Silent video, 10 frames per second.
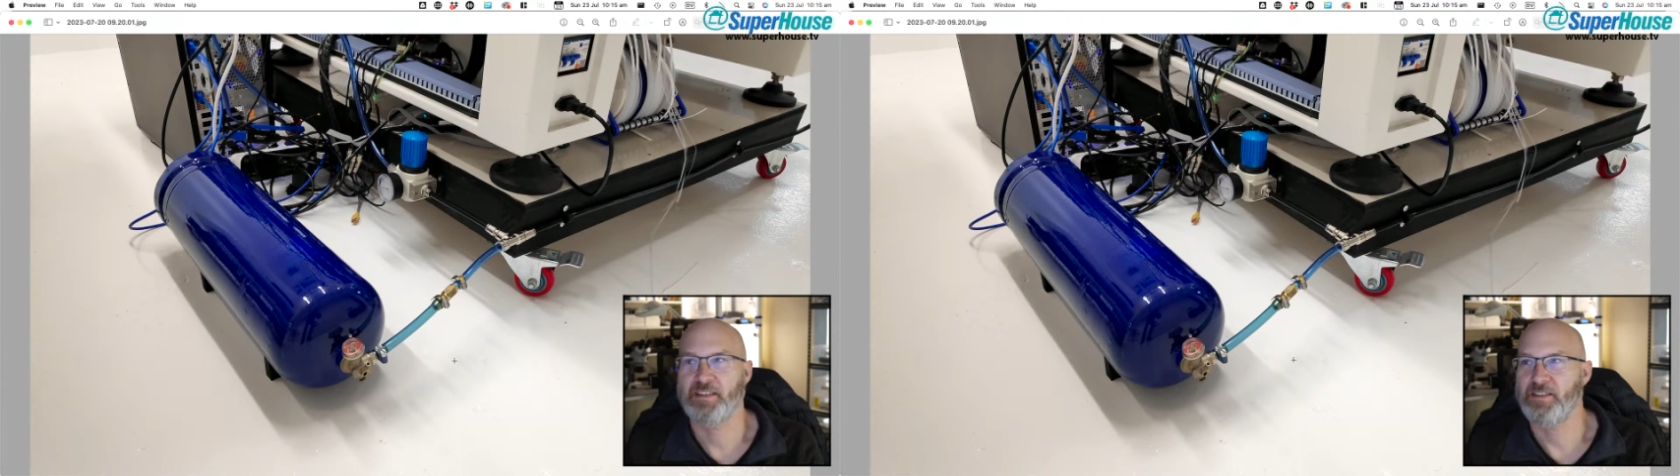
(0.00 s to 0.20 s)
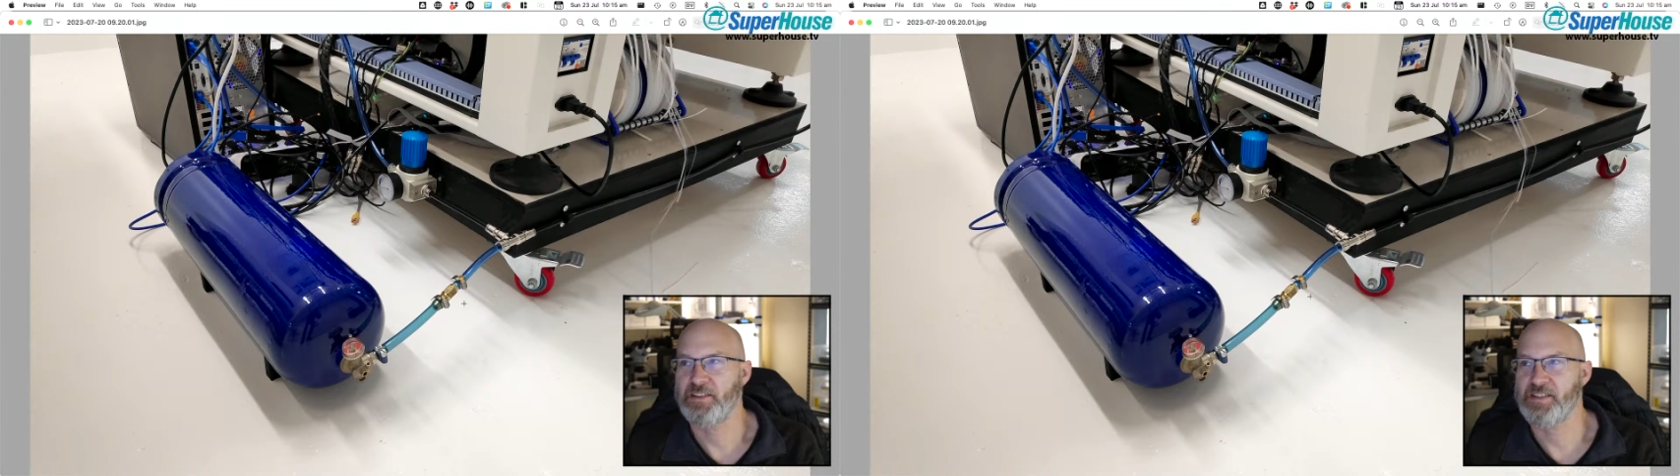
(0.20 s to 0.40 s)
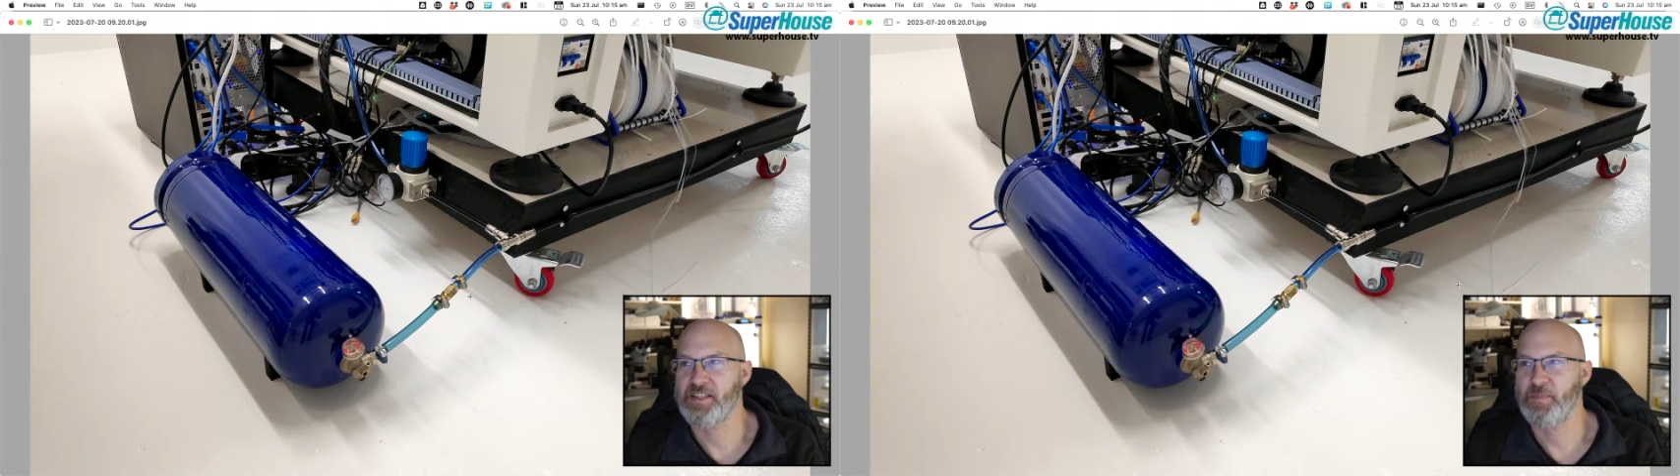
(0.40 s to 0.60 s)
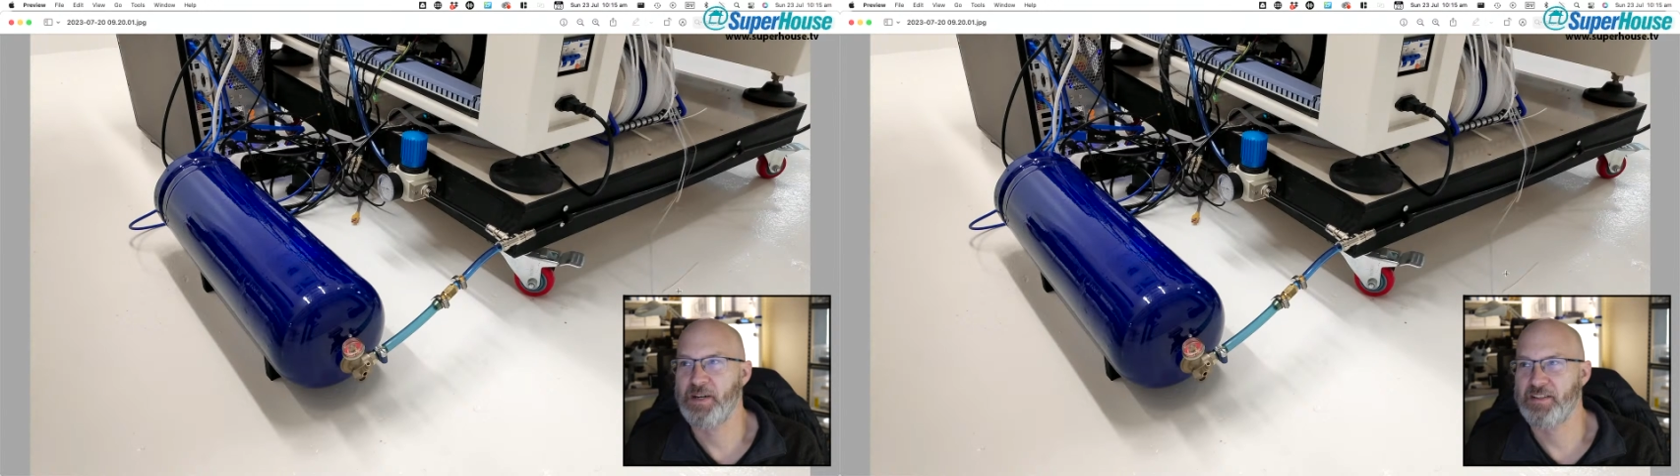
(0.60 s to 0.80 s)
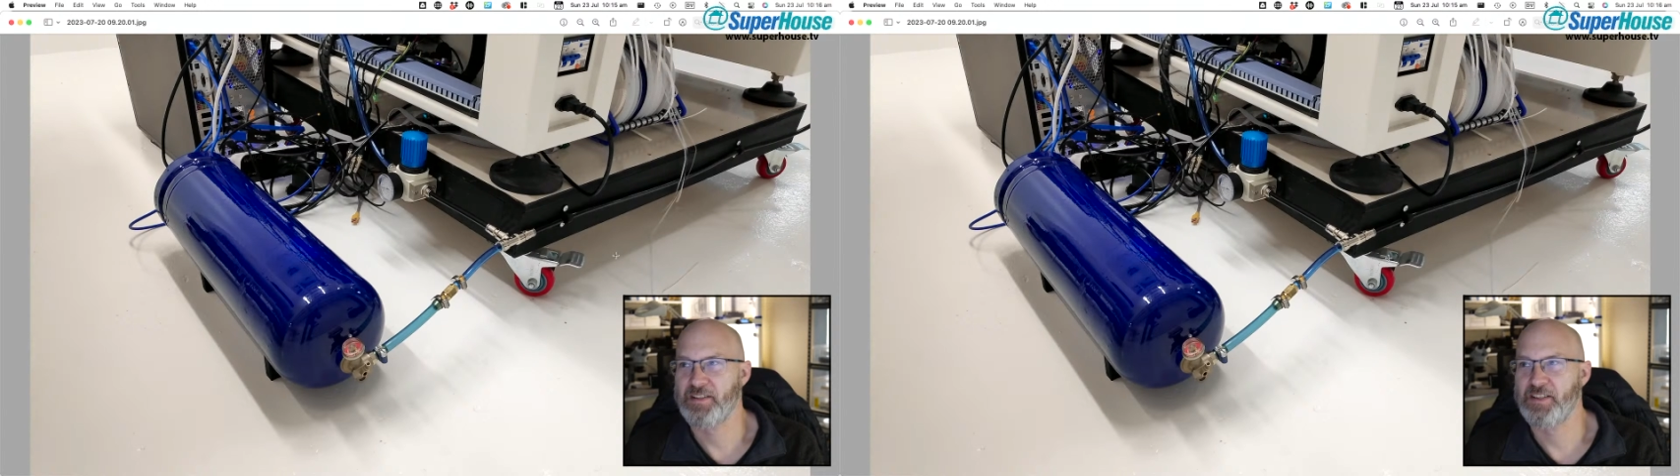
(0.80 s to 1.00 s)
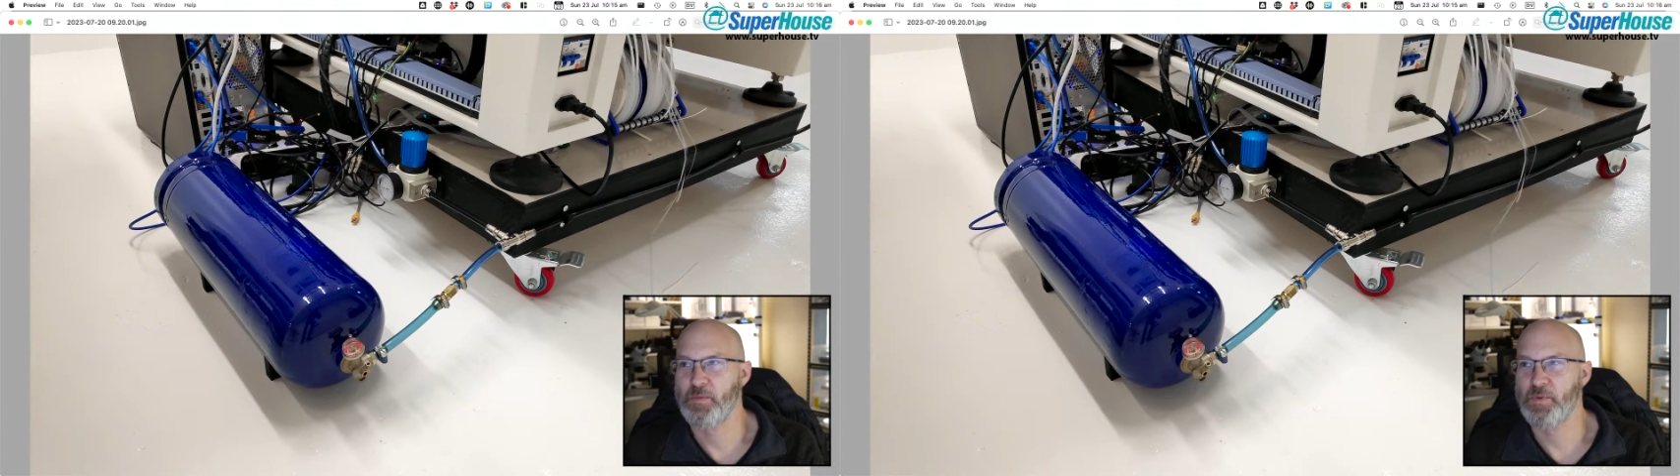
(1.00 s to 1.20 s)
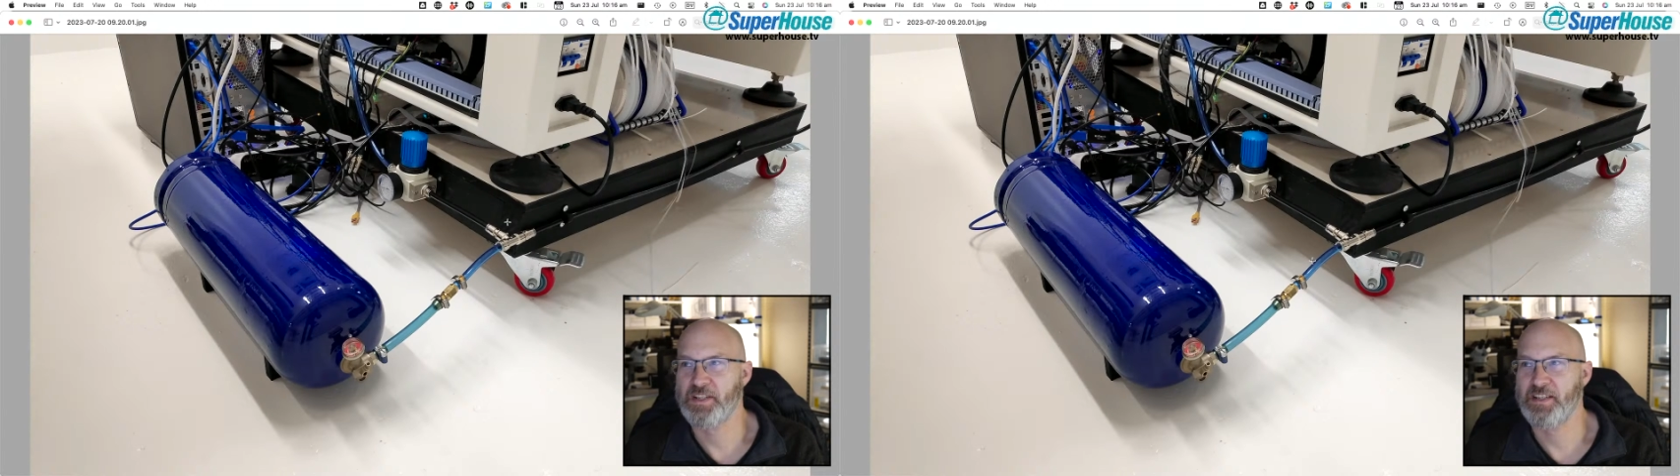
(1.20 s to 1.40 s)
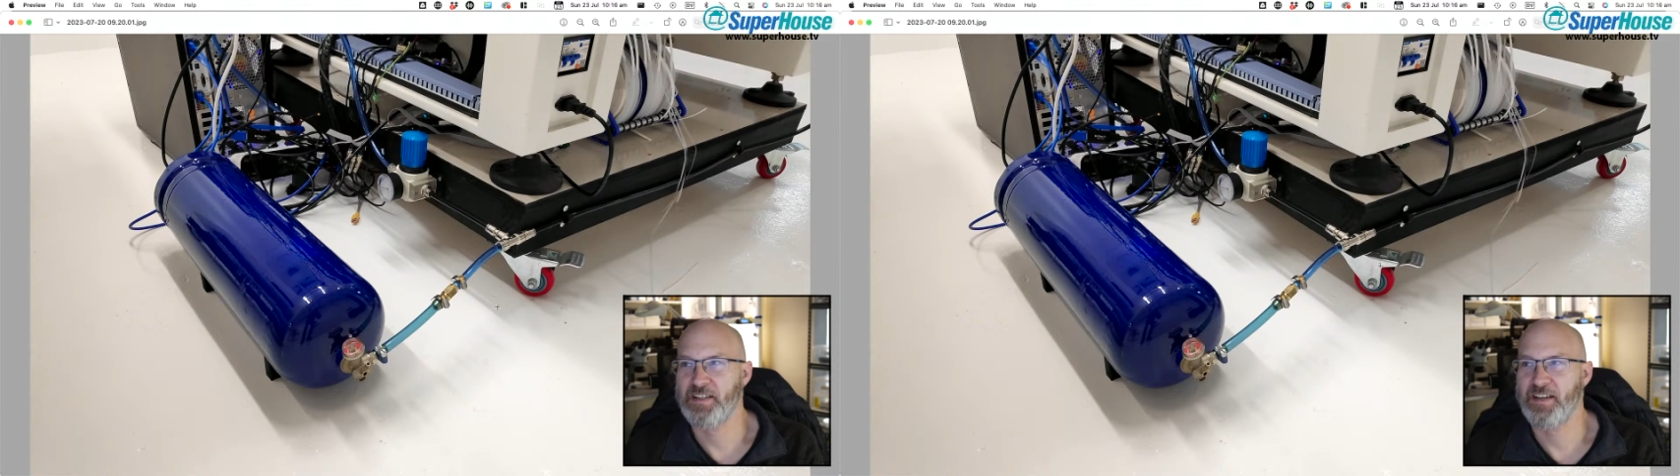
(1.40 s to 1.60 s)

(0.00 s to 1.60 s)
You can see part of the culprit here,